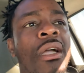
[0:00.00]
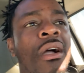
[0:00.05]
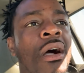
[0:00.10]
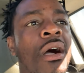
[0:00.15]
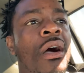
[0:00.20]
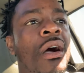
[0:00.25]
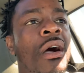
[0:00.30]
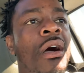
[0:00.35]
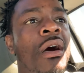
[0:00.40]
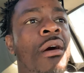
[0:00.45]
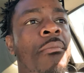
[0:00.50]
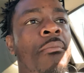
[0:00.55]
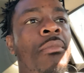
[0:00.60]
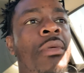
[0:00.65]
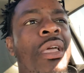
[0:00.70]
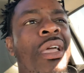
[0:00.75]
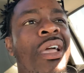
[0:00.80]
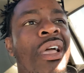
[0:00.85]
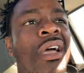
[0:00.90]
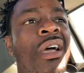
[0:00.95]

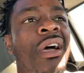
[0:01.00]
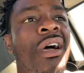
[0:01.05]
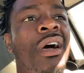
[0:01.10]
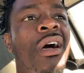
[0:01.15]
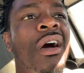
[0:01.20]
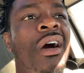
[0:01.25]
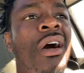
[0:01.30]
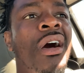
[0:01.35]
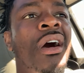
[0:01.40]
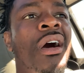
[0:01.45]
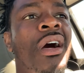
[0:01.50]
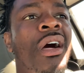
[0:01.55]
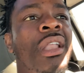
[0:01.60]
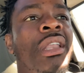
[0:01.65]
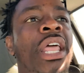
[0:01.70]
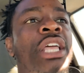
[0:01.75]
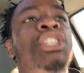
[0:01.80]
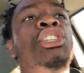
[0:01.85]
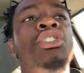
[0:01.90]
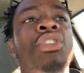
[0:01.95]
Um, uh,
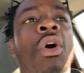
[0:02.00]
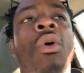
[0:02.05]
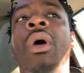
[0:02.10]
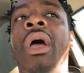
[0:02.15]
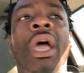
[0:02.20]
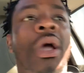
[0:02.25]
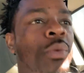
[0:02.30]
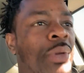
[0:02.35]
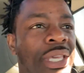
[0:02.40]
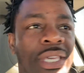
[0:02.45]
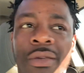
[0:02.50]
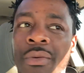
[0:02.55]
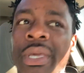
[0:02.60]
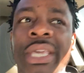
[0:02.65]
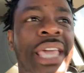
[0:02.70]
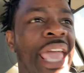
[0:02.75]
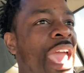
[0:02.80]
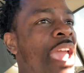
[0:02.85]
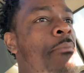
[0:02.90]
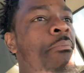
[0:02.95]
let you know we, we
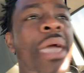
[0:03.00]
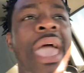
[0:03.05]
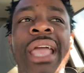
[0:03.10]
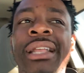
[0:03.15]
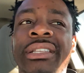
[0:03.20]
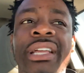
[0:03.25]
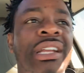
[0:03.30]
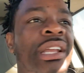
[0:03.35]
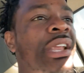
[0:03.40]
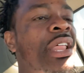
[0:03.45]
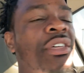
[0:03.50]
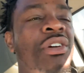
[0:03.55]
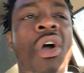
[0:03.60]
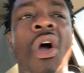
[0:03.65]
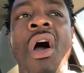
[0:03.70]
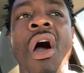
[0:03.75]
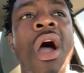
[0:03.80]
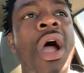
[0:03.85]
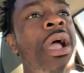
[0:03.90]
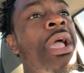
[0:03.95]
came back, did another
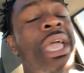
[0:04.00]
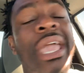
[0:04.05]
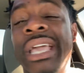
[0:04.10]
car,